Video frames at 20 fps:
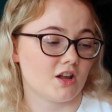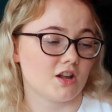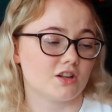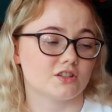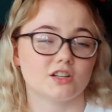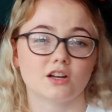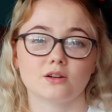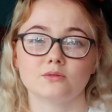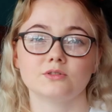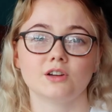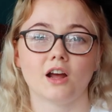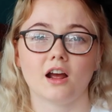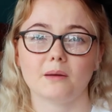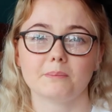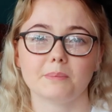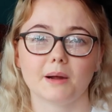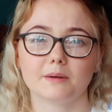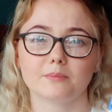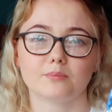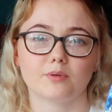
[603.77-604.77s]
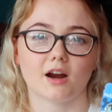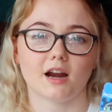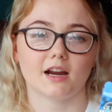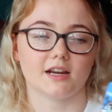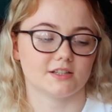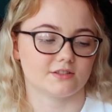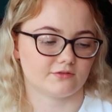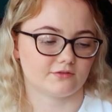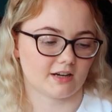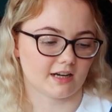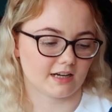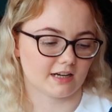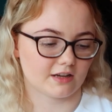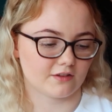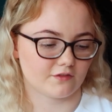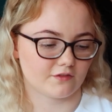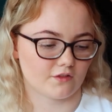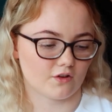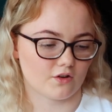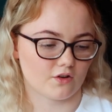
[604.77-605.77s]
so not a bad price really
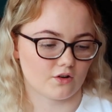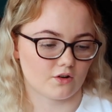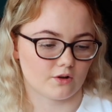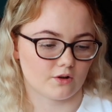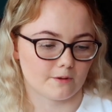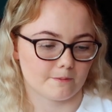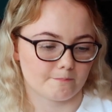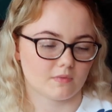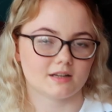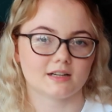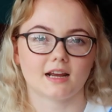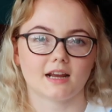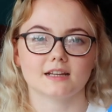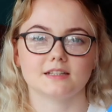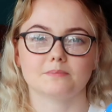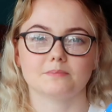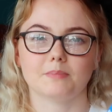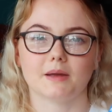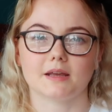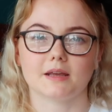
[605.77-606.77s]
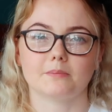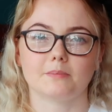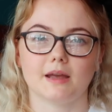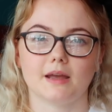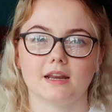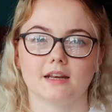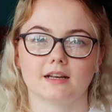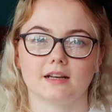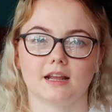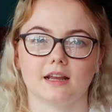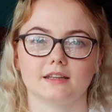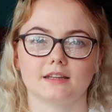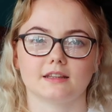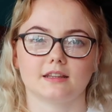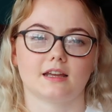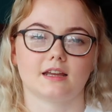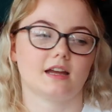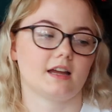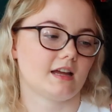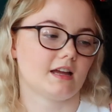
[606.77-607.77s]
for a nice big pin like
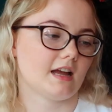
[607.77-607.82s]
that.